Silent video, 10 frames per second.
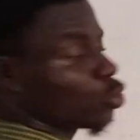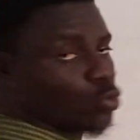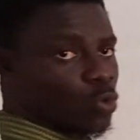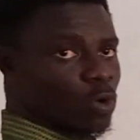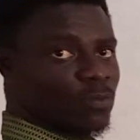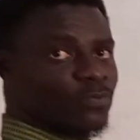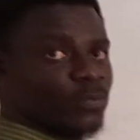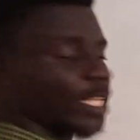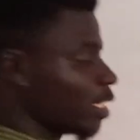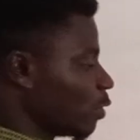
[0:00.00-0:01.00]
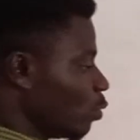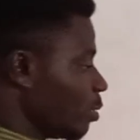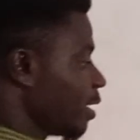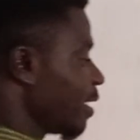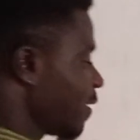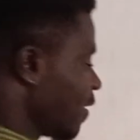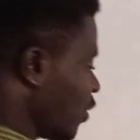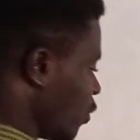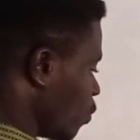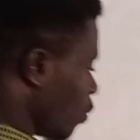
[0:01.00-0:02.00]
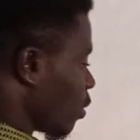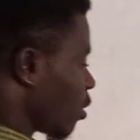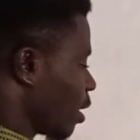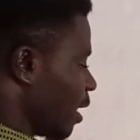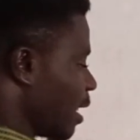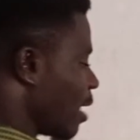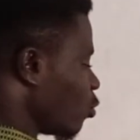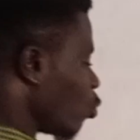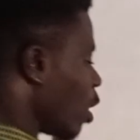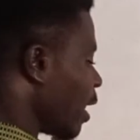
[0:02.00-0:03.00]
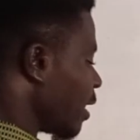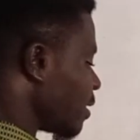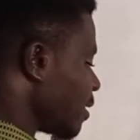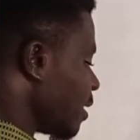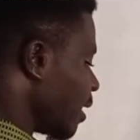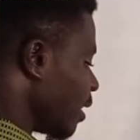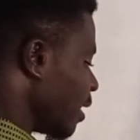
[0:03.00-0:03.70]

12 kilometers due north, and Adjoa is here.